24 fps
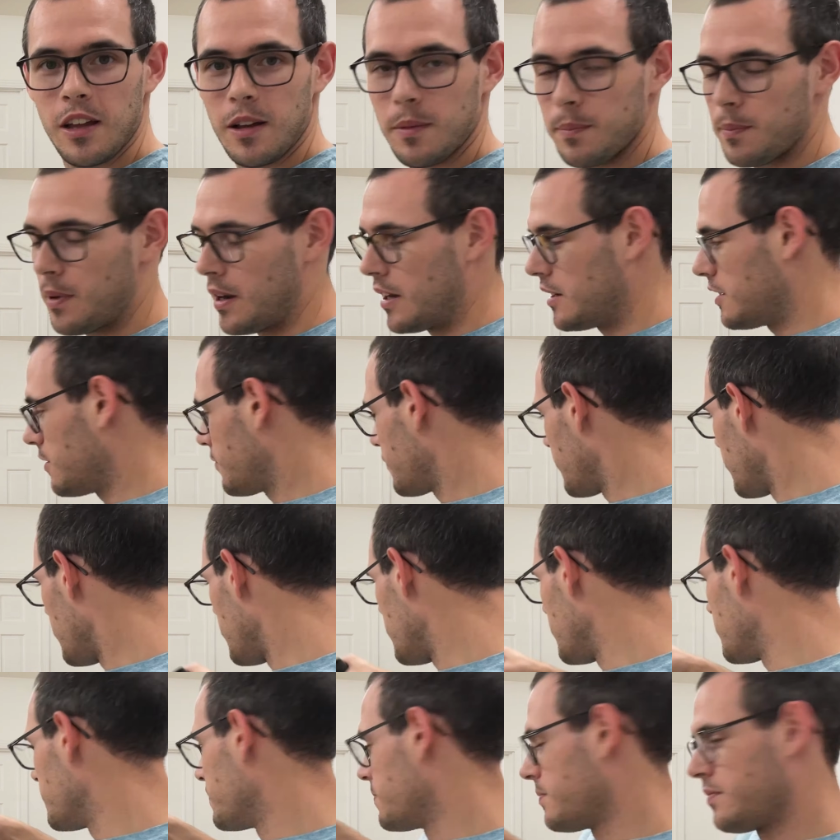by
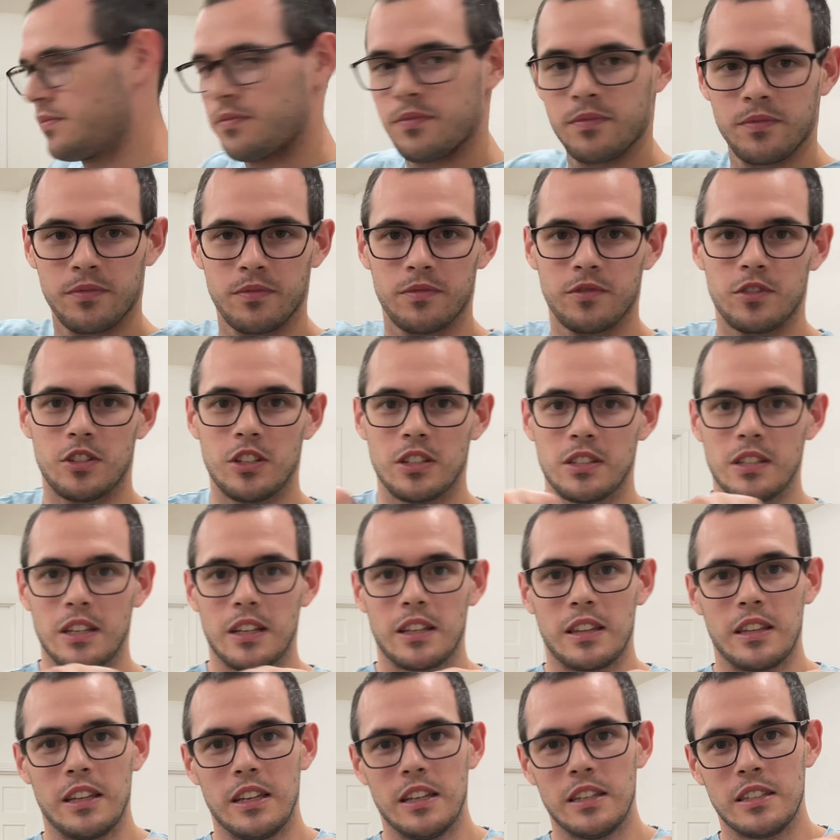default, just
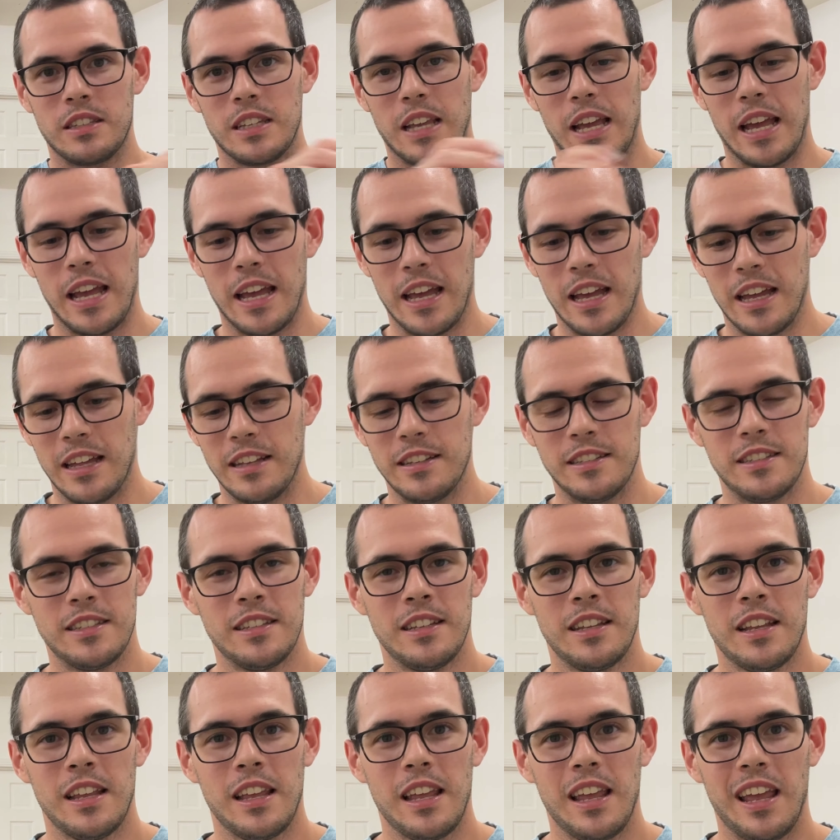like this, and
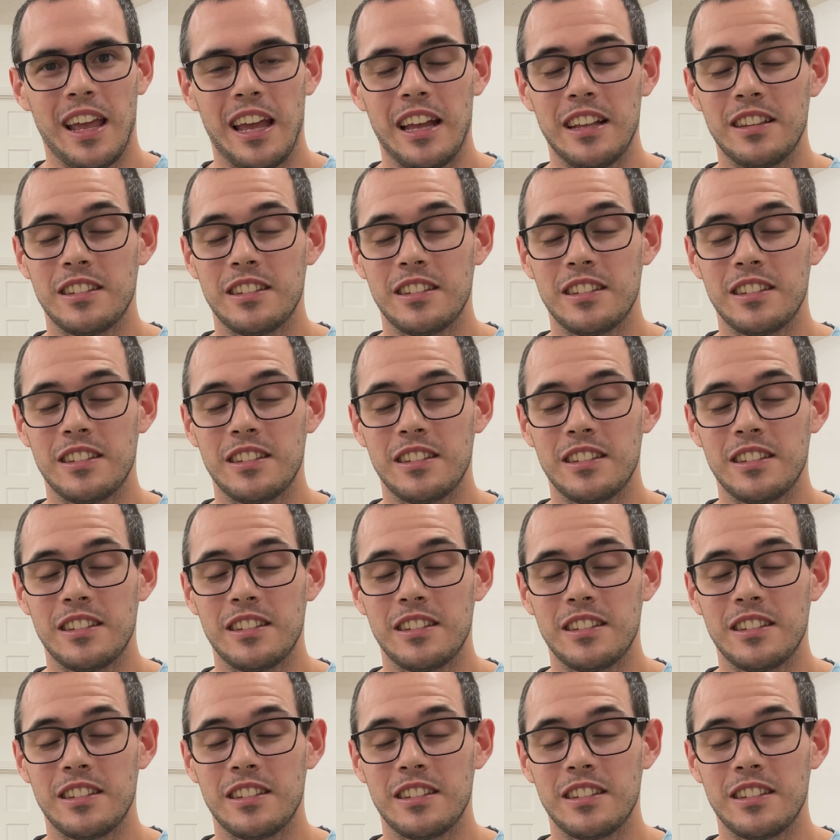it